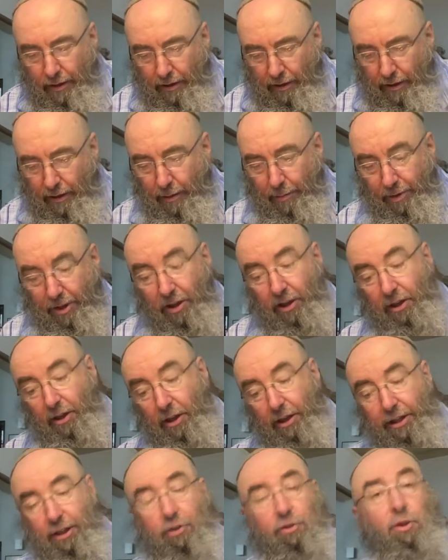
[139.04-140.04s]
But I
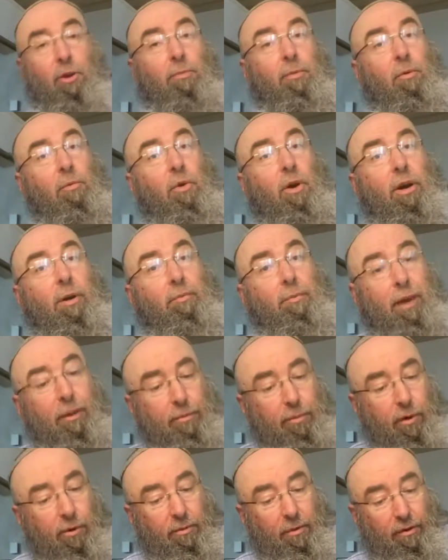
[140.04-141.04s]
like a drop of white
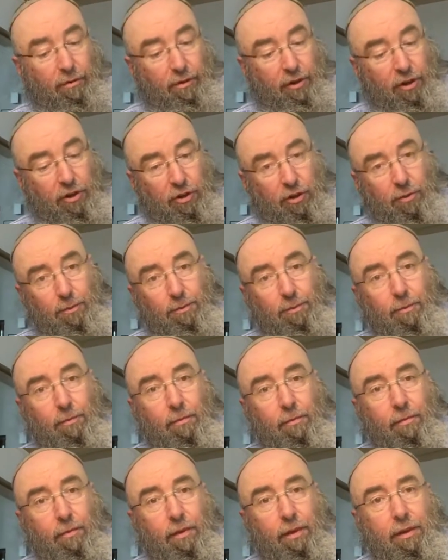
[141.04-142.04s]
pepper on my fish.
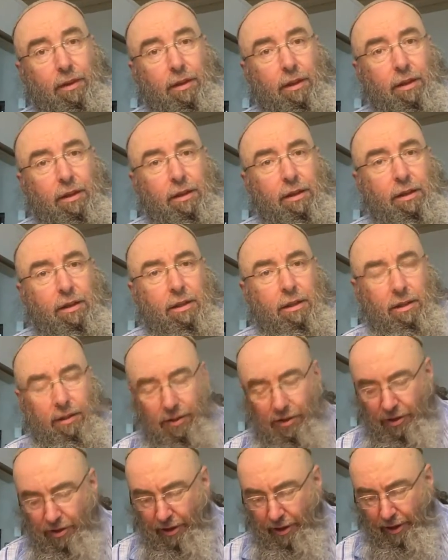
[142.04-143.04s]

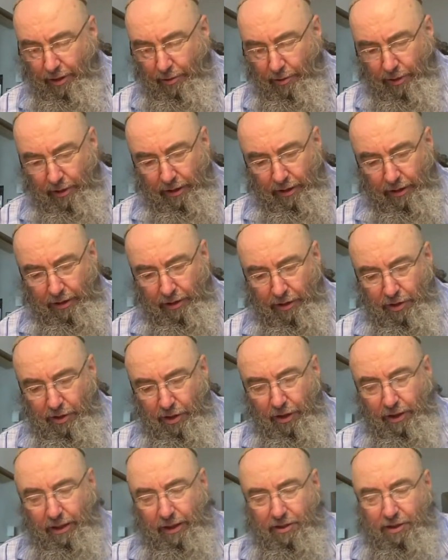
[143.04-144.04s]
So
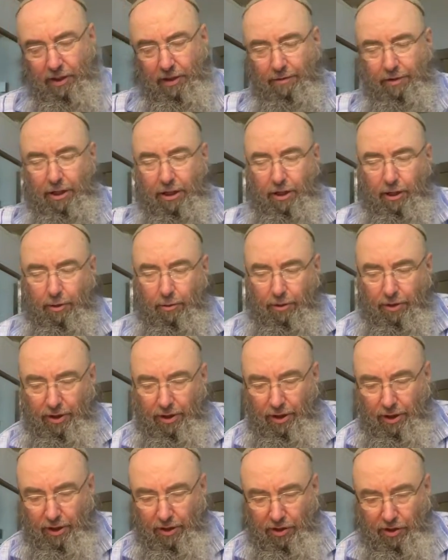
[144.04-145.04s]
let's have a go
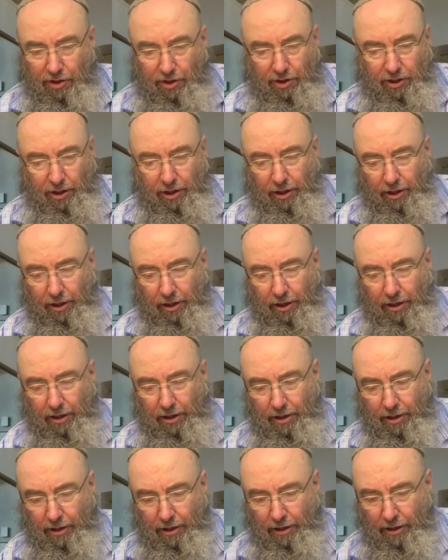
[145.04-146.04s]
with this
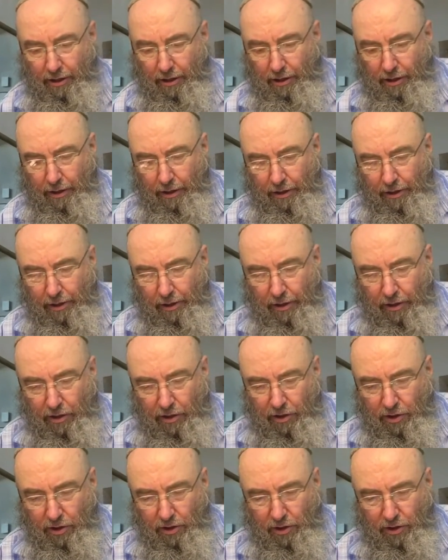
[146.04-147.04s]

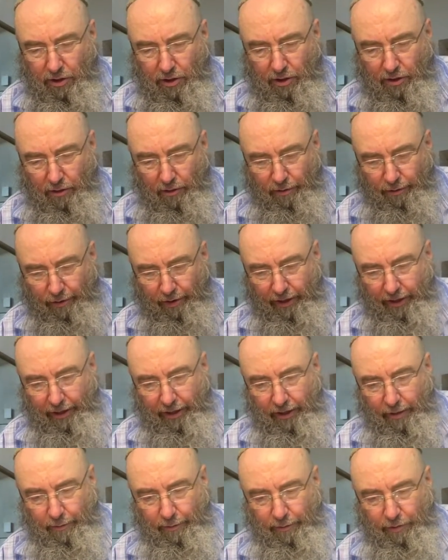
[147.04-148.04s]
this Czar fillet.
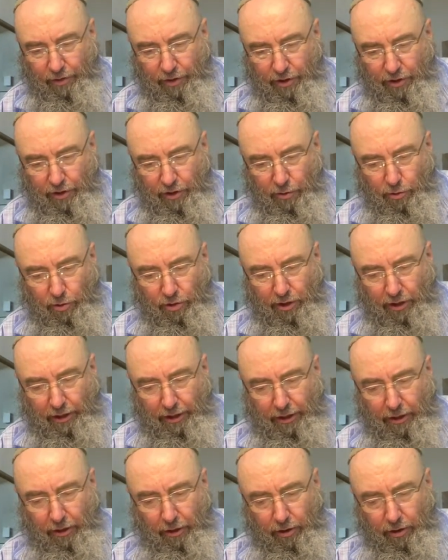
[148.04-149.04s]
I've drizzled a
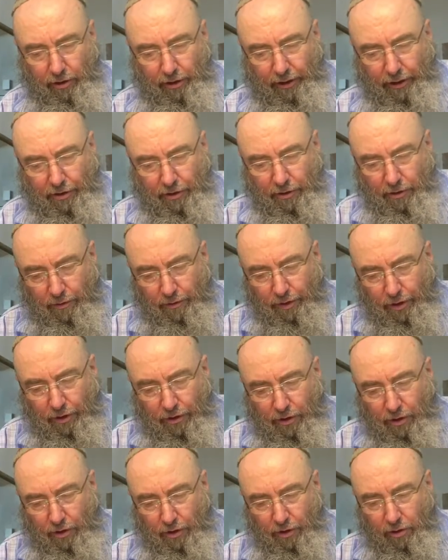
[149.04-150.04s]
little extra
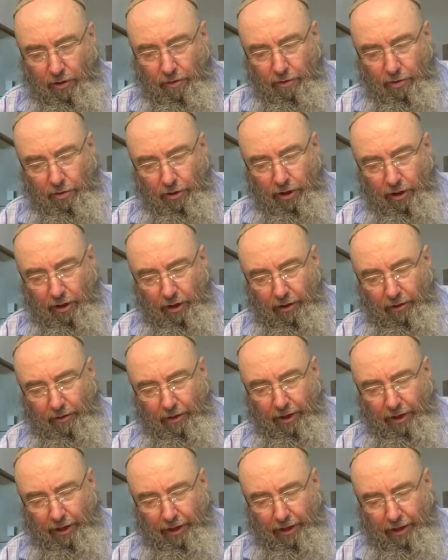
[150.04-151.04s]
virgin olive oil
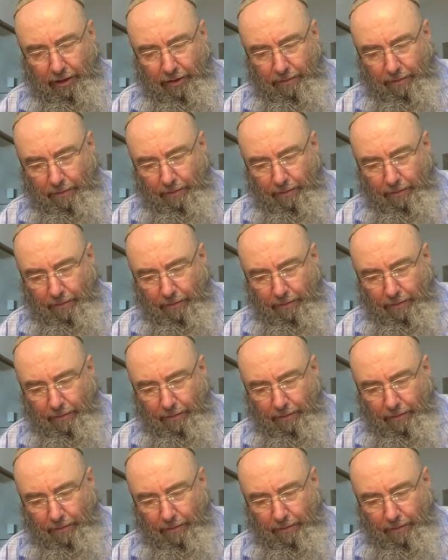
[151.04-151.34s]
over there.